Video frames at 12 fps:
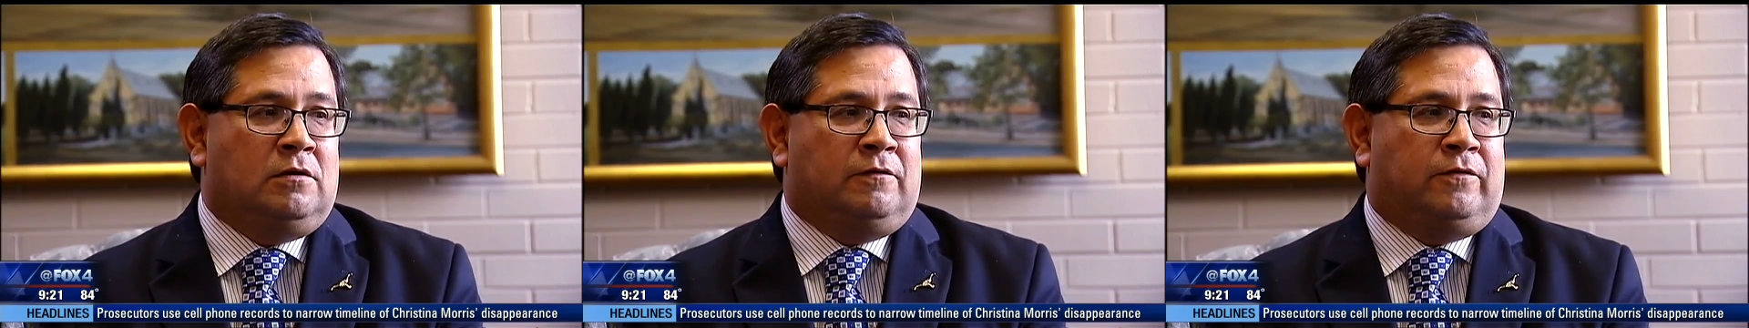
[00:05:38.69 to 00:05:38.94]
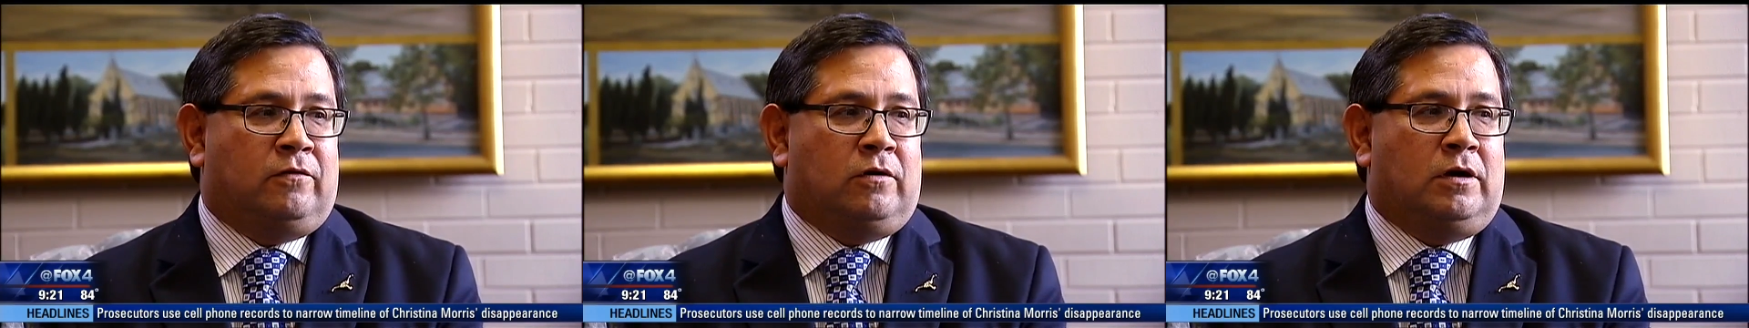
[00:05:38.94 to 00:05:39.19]

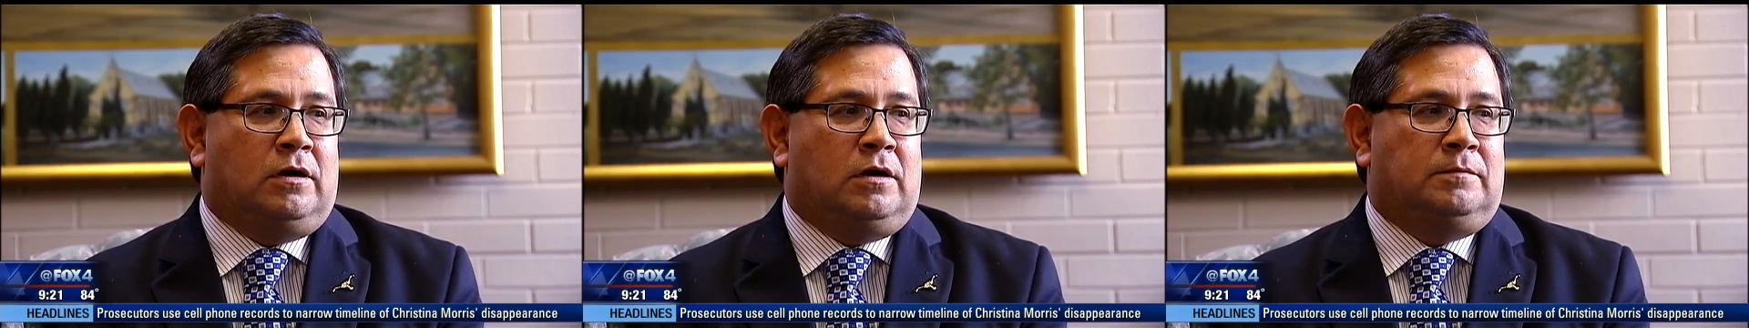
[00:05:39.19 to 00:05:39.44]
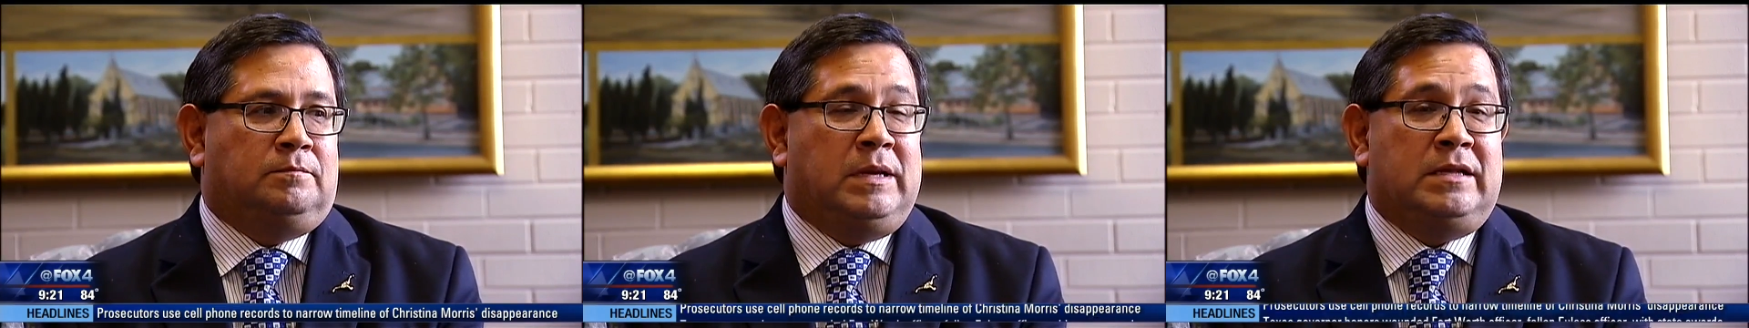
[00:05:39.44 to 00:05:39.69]
for
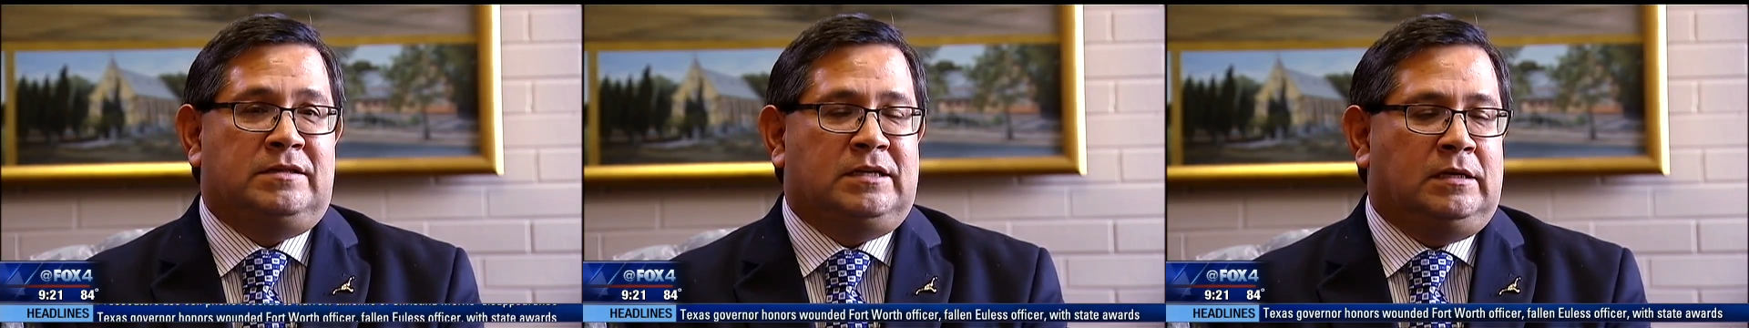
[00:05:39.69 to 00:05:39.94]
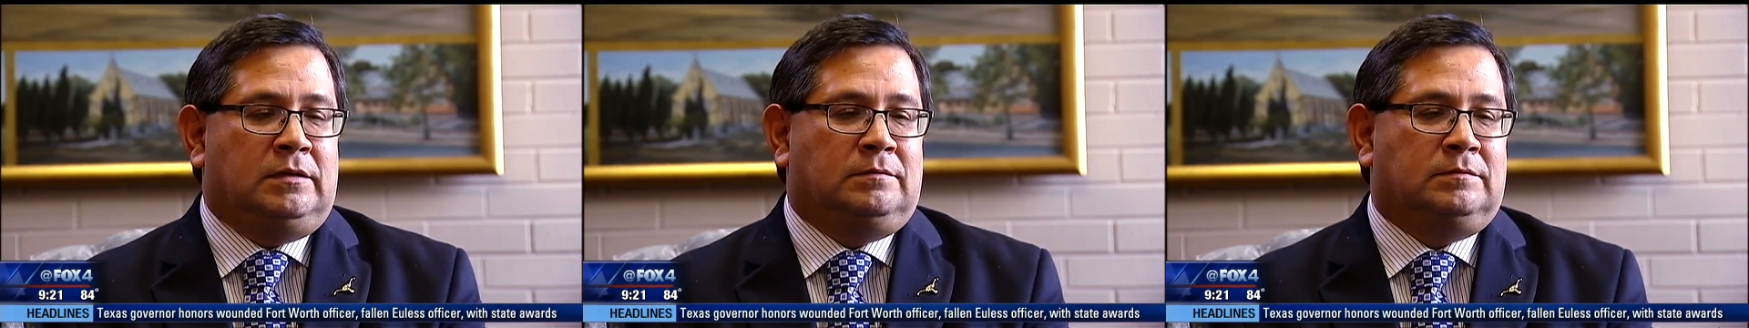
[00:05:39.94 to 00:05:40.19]

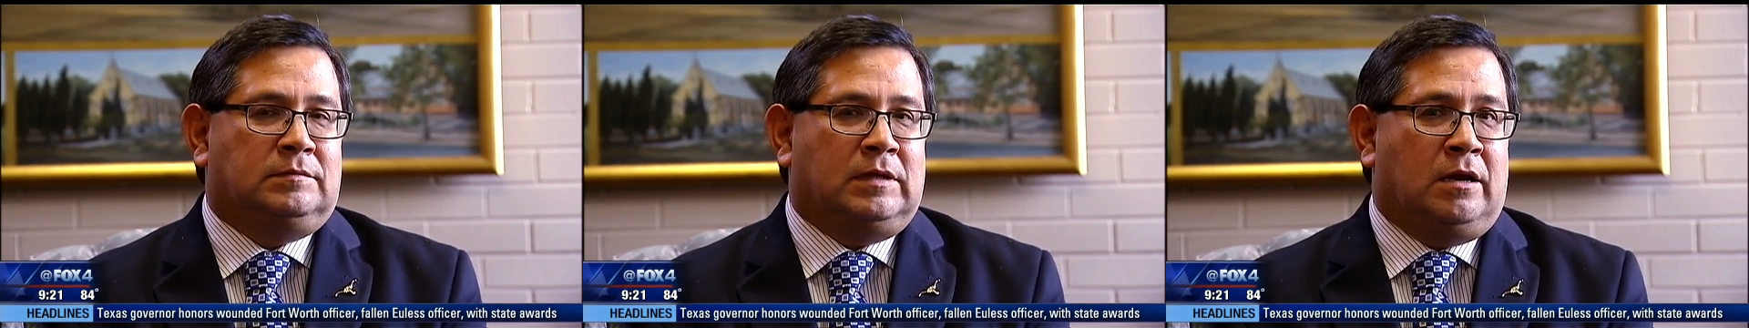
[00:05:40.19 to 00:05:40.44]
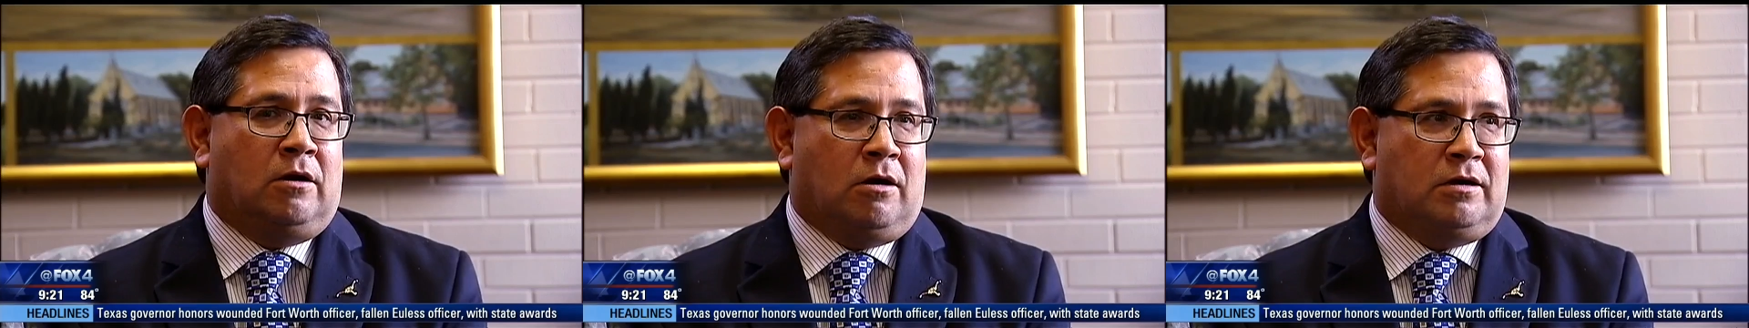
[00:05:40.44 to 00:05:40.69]
benzene
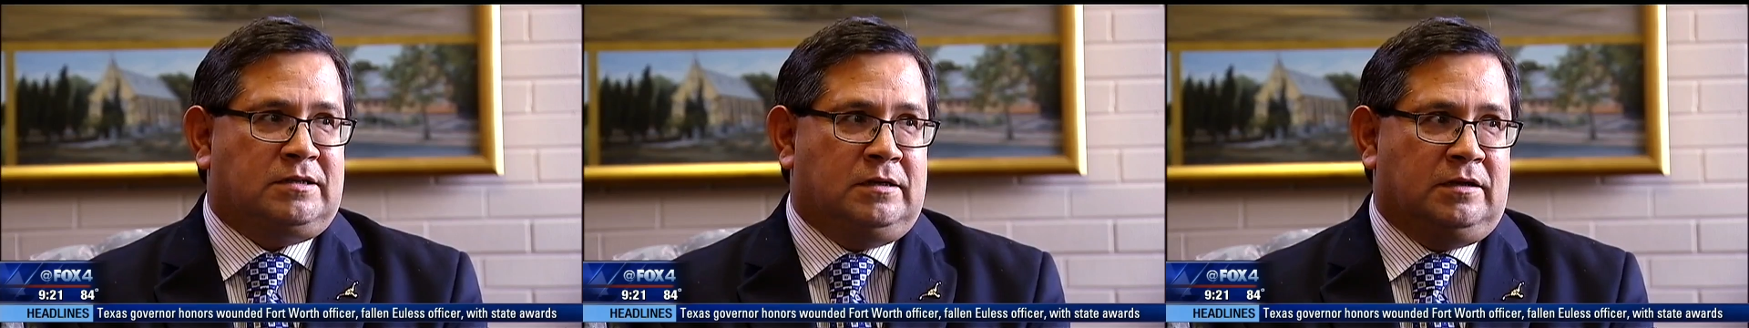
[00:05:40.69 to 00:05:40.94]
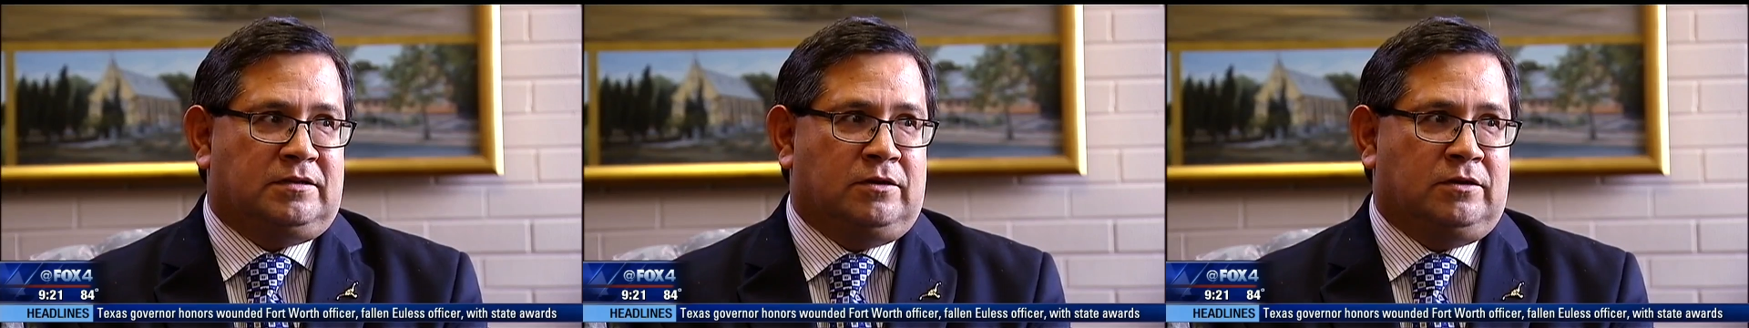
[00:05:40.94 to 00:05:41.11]
and arsenic.